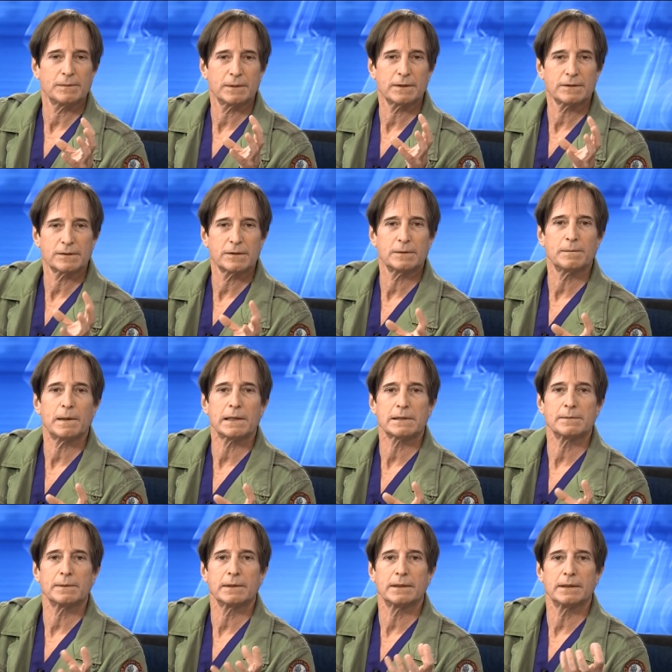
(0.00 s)
but there's a good
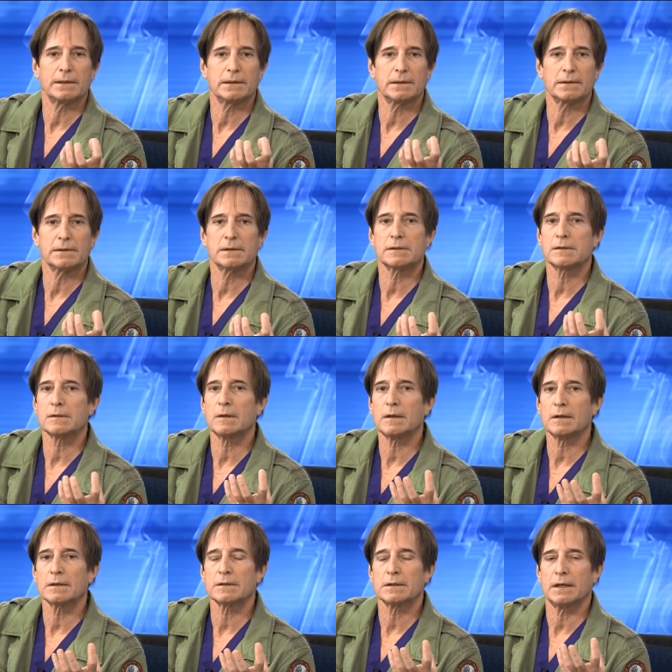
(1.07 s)
possibility that this
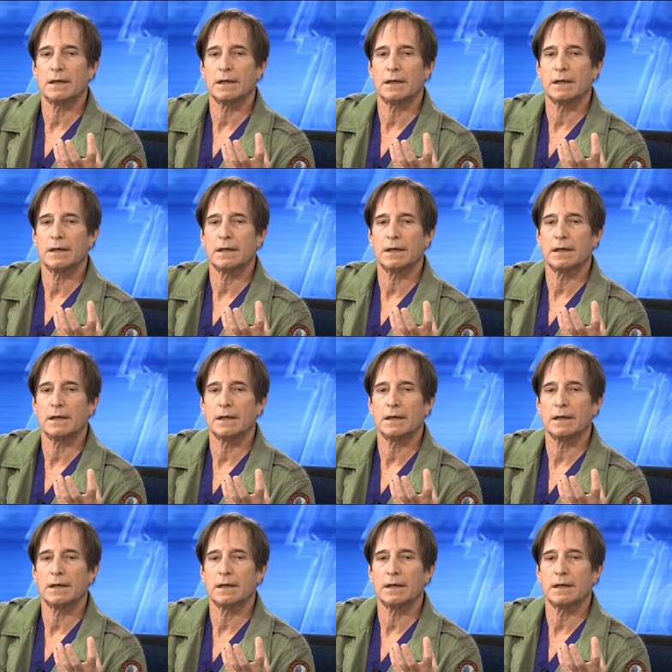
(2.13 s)
dog uh,